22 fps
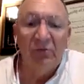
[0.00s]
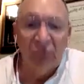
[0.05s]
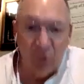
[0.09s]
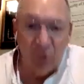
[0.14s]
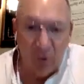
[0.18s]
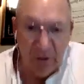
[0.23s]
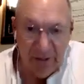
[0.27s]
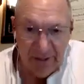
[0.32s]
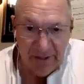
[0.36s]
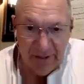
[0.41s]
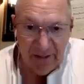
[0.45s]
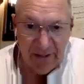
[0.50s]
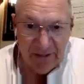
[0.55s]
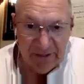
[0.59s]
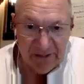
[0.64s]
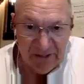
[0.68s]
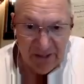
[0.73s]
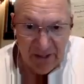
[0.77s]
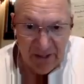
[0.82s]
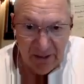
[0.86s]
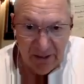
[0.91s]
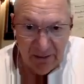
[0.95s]

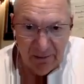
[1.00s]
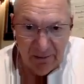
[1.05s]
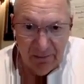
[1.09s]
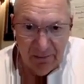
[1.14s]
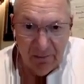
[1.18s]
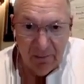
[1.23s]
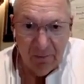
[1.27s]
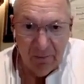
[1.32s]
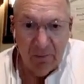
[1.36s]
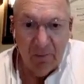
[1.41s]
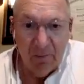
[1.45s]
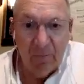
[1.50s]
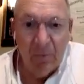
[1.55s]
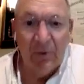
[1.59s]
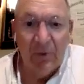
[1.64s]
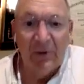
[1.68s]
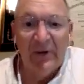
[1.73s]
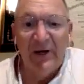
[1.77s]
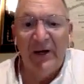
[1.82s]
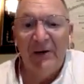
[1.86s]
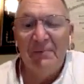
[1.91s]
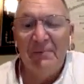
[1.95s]
2019.
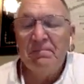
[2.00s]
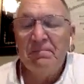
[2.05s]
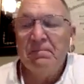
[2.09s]
Okay.